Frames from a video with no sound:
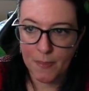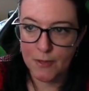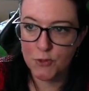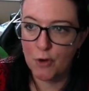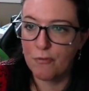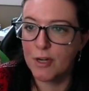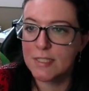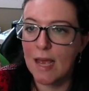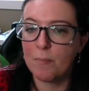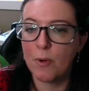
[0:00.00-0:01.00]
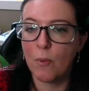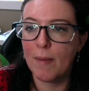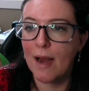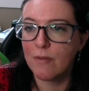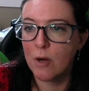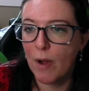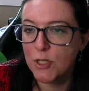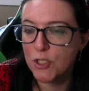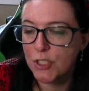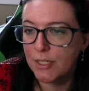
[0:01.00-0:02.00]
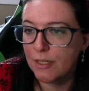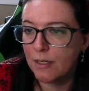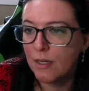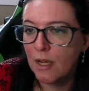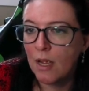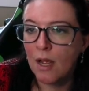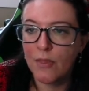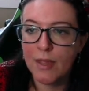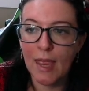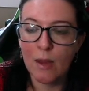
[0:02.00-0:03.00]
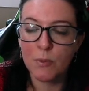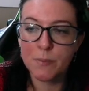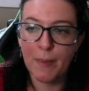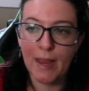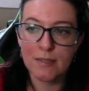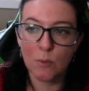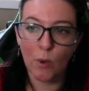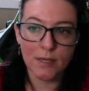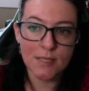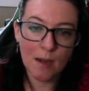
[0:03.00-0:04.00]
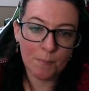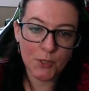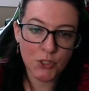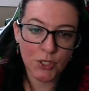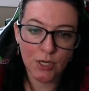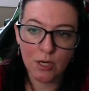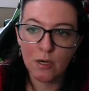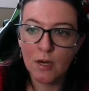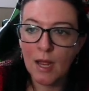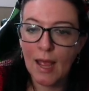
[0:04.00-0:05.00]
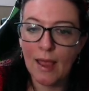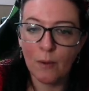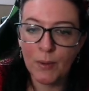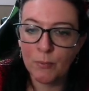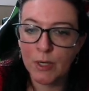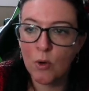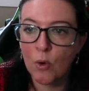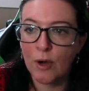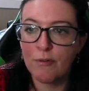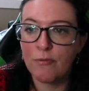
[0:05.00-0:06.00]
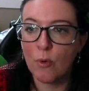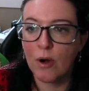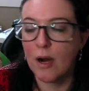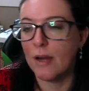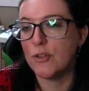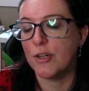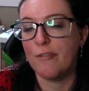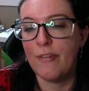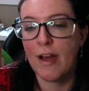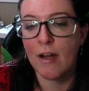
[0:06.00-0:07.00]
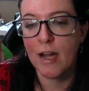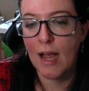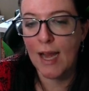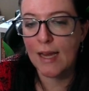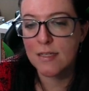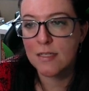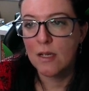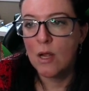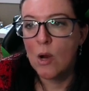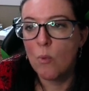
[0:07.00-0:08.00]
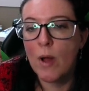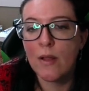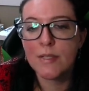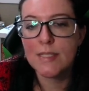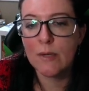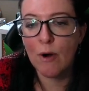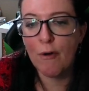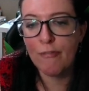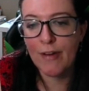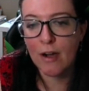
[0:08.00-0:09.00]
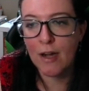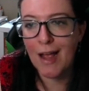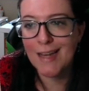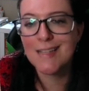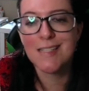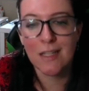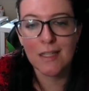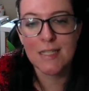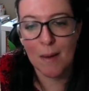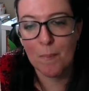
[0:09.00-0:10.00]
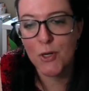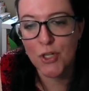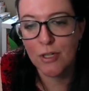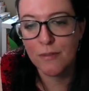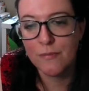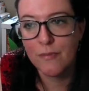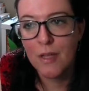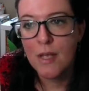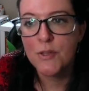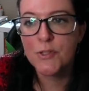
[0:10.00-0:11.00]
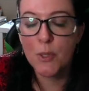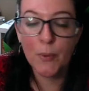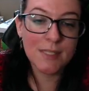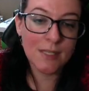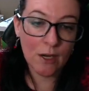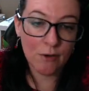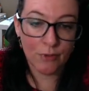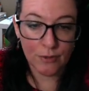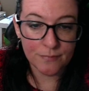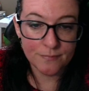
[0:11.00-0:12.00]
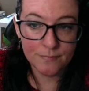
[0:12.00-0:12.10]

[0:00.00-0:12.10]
So for example, we might have a question, the cake was baked at what temperature, and we record 400 Fahrenheit. Well, 0 Fahrenheit is still a temperature, so it's an interval.